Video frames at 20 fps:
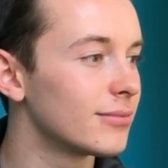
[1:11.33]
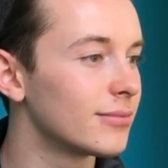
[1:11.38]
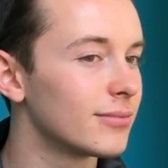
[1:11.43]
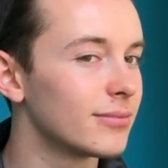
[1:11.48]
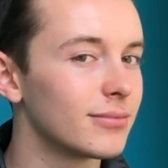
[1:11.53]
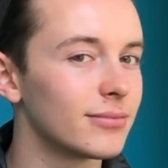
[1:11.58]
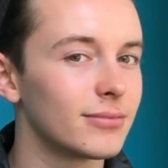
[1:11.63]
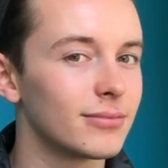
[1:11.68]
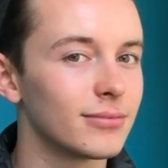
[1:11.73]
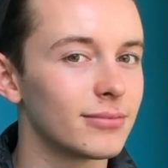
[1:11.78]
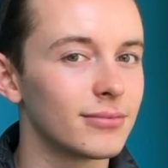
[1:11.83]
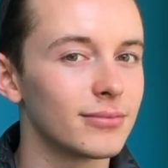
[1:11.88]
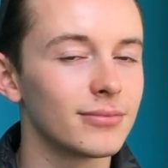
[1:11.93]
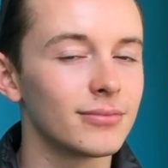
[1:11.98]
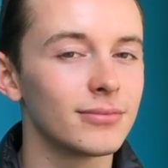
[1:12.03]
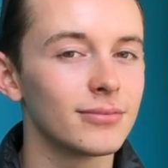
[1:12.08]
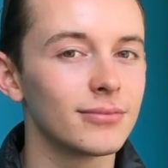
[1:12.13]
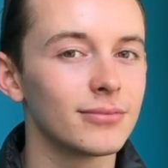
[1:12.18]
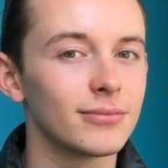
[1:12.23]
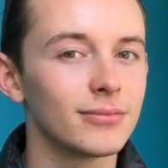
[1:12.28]

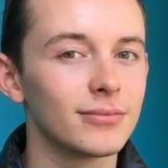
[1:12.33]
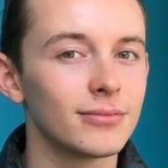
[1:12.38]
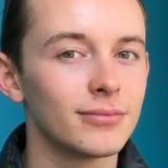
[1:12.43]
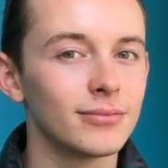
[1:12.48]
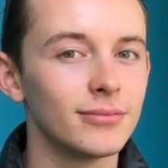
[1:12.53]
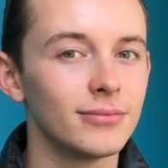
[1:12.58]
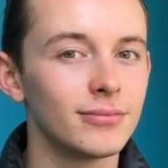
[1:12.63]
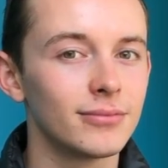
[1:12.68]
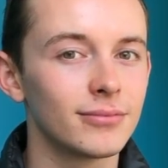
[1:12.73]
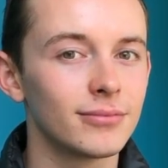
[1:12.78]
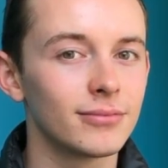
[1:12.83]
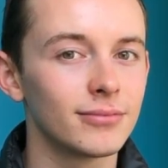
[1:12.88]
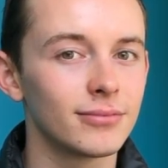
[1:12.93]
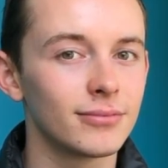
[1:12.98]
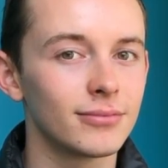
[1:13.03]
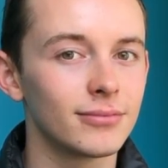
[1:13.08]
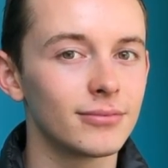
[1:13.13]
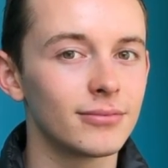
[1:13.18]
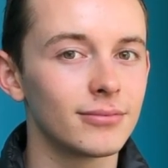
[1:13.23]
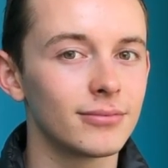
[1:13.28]

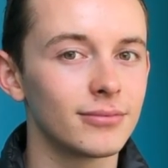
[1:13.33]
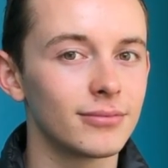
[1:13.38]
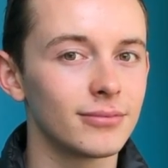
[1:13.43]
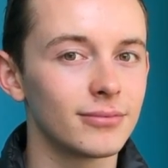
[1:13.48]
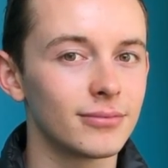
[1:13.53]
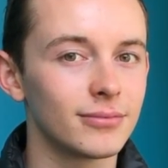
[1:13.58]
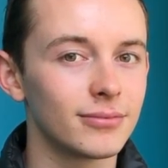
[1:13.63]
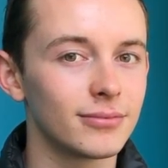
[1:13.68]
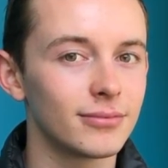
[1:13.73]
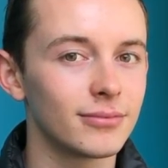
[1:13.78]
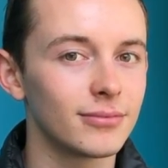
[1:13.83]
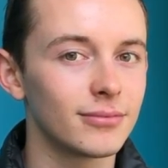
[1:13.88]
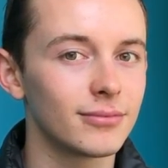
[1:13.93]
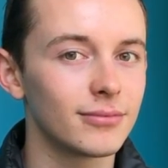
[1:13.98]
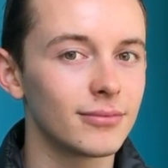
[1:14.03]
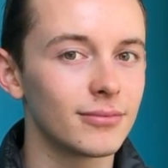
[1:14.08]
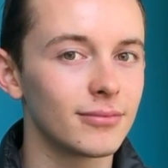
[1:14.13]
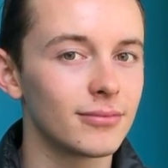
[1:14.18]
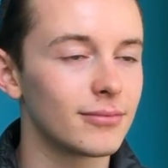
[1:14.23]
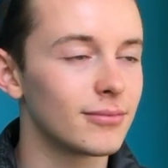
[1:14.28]

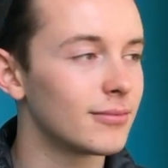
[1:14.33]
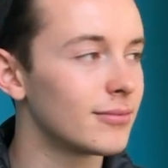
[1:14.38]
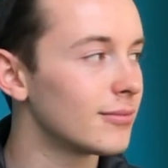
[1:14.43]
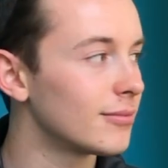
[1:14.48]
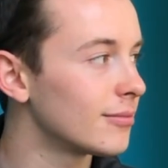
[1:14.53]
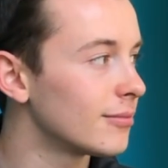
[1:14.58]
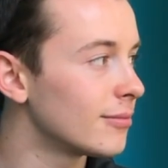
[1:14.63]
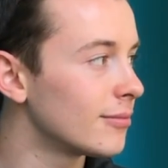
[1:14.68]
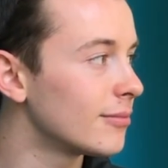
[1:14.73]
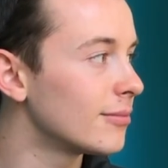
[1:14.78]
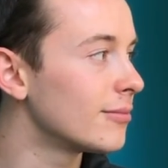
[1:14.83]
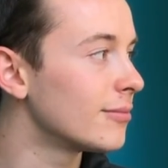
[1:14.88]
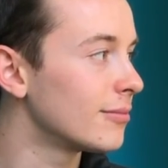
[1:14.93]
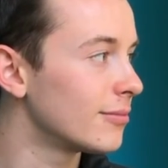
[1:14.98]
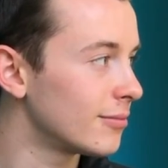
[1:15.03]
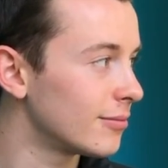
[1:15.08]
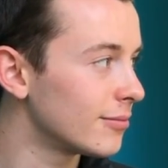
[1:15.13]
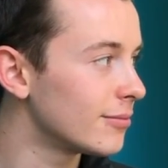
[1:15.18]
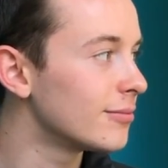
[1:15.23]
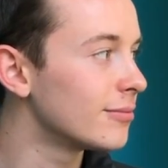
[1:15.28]

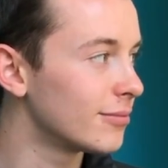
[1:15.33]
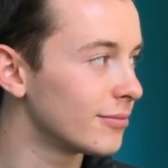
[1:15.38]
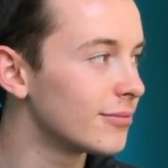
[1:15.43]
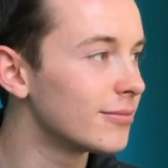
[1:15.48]
(silent)